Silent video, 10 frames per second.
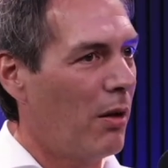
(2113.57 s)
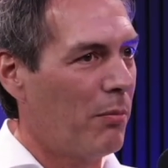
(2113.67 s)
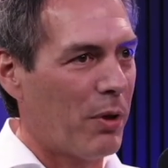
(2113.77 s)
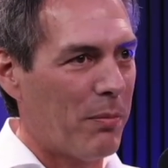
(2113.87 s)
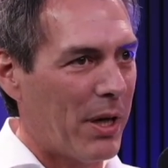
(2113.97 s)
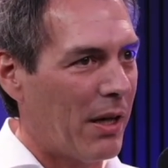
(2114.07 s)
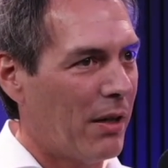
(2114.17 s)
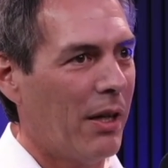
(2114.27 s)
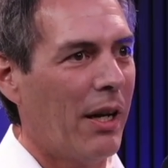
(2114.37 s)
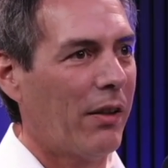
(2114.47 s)

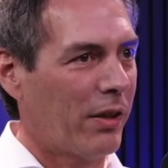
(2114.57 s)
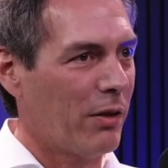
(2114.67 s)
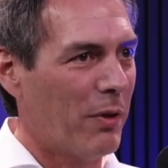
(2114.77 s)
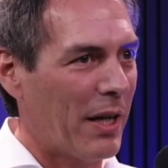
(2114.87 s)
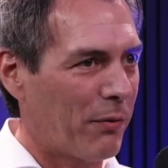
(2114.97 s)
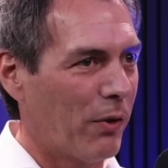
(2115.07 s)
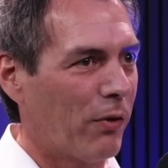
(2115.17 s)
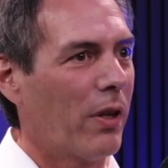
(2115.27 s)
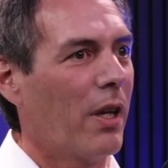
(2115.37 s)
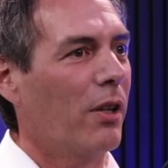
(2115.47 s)
prepare a healthy
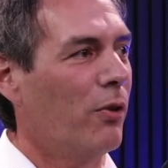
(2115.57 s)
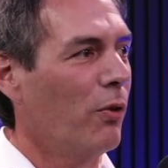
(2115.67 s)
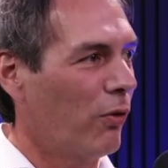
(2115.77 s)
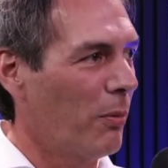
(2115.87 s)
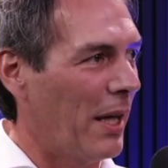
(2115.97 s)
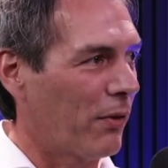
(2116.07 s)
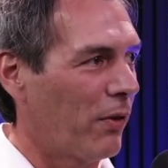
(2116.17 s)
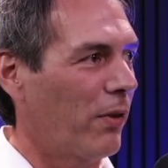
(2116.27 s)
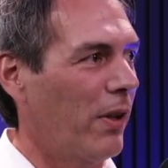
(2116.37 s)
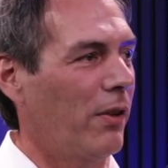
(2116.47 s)
breakfast, do some
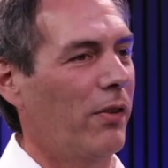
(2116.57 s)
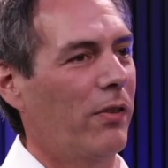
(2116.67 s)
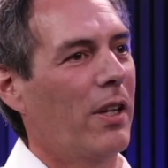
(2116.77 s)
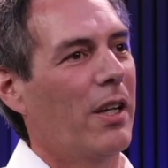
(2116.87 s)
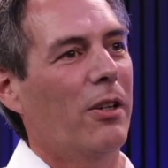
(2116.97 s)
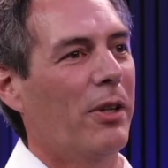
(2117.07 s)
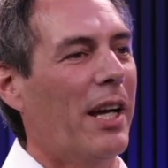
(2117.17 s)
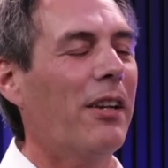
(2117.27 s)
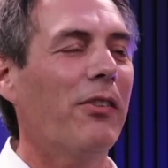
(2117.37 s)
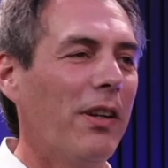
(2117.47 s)
exercises. Now
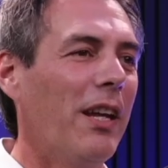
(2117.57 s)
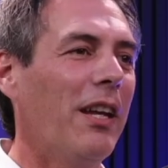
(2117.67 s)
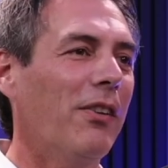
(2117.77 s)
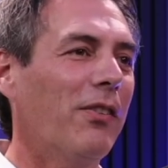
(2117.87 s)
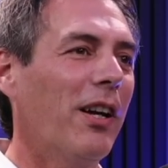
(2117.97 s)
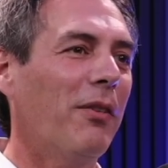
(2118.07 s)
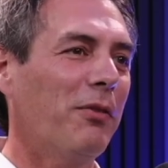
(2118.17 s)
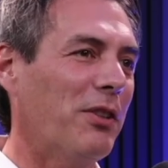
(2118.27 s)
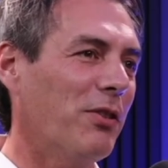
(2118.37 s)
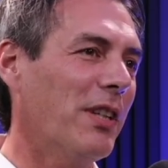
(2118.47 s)
that is in itself
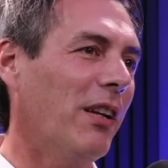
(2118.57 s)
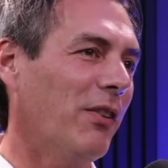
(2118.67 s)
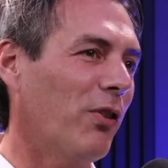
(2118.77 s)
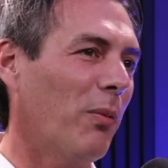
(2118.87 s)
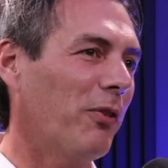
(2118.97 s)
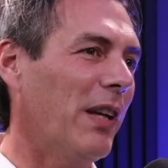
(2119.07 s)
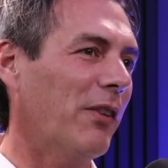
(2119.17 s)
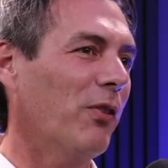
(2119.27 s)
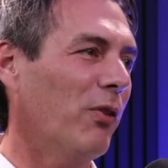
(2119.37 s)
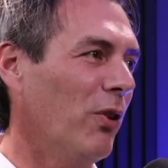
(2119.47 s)
that you challenge shoppers,
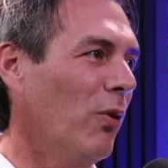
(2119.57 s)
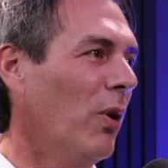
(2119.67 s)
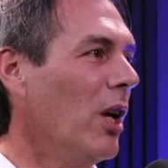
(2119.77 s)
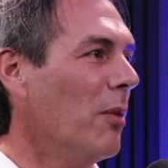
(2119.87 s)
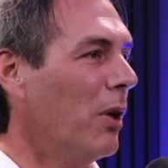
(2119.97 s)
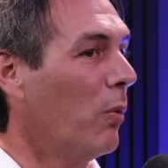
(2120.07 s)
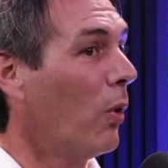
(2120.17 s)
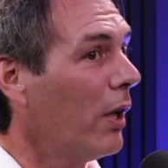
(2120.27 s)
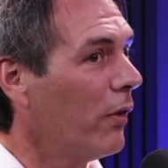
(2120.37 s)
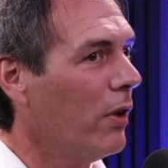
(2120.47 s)
that's not new. But
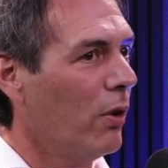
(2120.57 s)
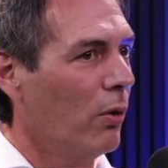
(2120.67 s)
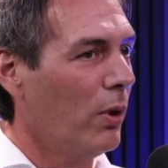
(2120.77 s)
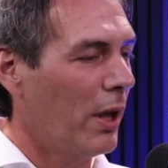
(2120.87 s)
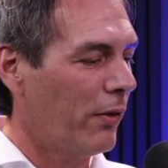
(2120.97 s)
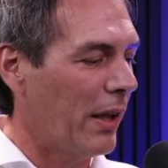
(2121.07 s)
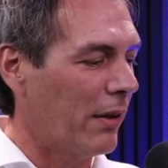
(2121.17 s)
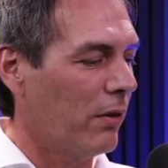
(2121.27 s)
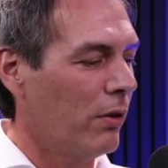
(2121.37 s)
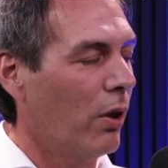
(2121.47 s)
what is new is
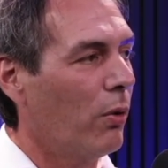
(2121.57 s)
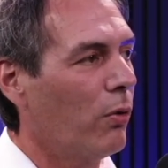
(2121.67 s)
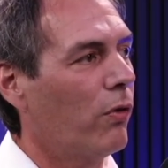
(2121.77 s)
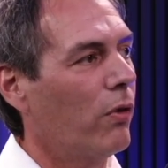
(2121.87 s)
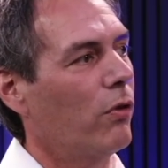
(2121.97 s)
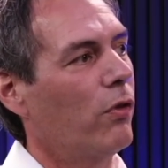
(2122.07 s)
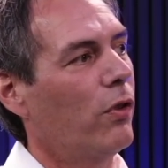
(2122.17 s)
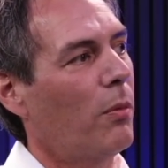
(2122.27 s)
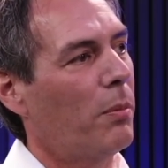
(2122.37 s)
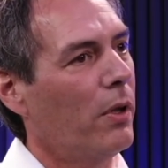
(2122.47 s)
that those
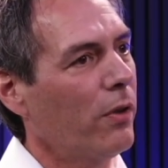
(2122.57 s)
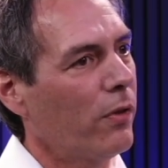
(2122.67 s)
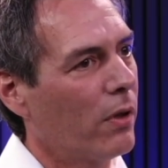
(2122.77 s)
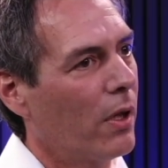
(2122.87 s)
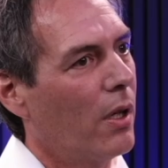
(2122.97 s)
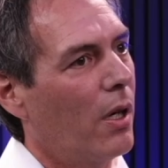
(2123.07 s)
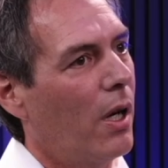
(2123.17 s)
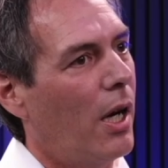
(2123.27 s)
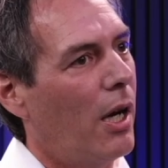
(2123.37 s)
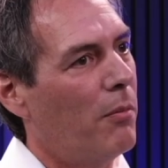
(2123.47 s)
shoppers
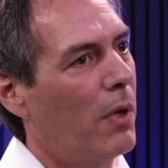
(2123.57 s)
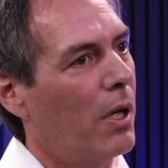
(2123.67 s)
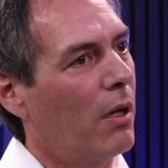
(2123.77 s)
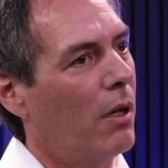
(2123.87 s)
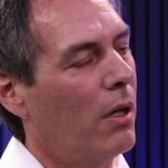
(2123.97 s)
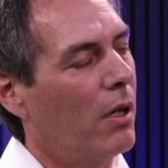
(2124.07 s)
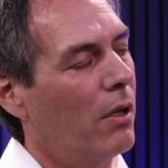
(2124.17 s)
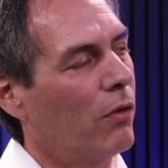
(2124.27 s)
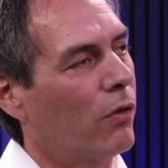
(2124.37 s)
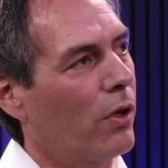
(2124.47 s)

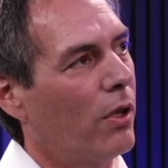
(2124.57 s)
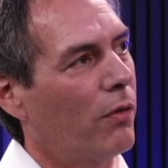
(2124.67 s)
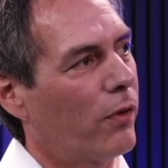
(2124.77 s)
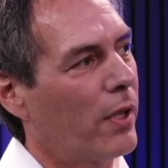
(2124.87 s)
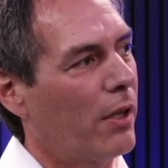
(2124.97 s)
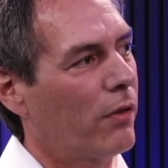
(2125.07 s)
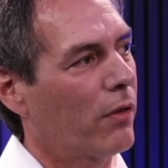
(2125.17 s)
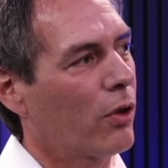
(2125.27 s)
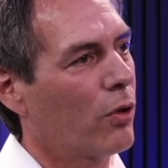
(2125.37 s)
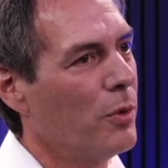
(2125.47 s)
sort of started
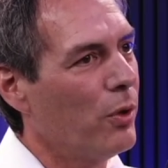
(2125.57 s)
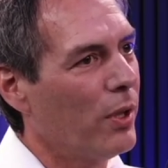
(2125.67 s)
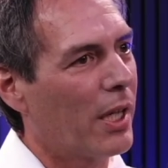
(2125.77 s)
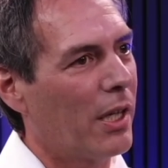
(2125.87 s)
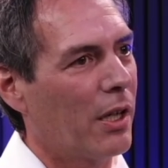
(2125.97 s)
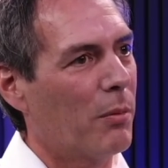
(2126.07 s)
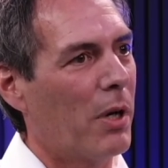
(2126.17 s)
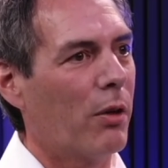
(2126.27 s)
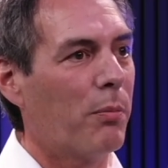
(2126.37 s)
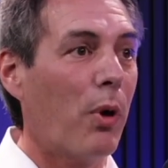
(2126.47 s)
communicating
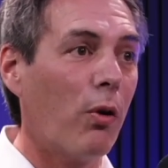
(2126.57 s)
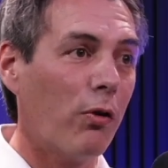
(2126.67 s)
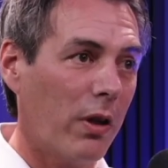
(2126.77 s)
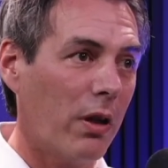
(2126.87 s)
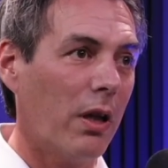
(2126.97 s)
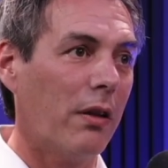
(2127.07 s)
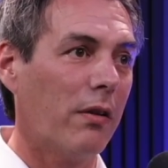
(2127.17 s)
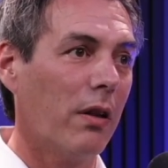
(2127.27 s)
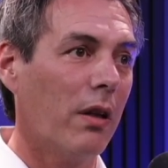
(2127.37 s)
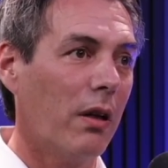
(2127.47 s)
about it, posting
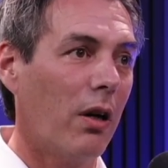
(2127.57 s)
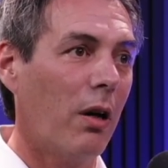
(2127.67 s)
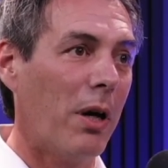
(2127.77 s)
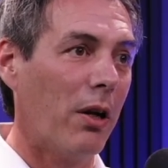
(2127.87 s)
it about